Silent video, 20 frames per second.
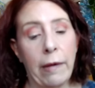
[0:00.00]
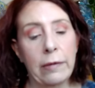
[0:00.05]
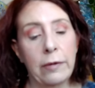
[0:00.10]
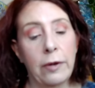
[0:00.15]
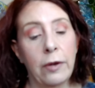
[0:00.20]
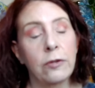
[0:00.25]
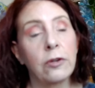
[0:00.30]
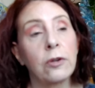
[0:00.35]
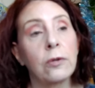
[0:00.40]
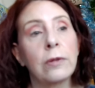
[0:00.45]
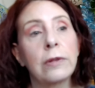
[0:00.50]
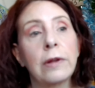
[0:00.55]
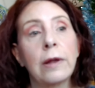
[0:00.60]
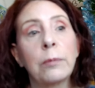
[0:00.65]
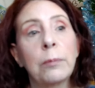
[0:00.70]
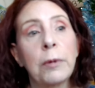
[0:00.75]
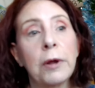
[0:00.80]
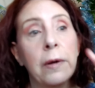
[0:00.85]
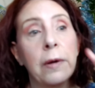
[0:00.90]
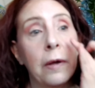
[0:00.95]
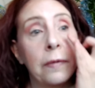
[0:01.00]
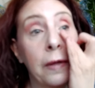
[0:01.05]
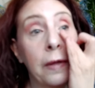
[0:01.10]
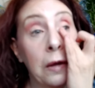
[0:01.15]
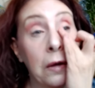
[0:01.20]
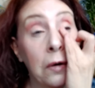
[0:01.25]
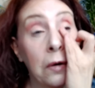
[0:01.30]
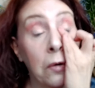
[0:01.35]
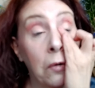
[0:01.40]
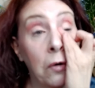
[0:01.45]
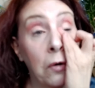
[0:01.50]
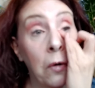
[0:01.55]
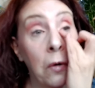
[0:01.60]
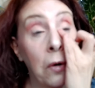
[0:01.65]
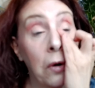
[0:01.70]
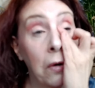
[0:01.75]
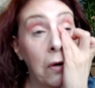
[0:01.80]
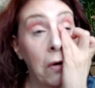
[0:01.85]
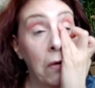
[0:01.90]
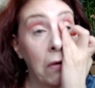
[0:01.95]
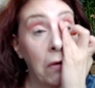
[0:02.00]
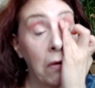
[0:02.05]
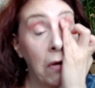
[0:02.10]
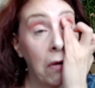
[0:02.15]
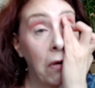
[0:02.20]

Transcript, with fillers: And do a little bit on the inner corner.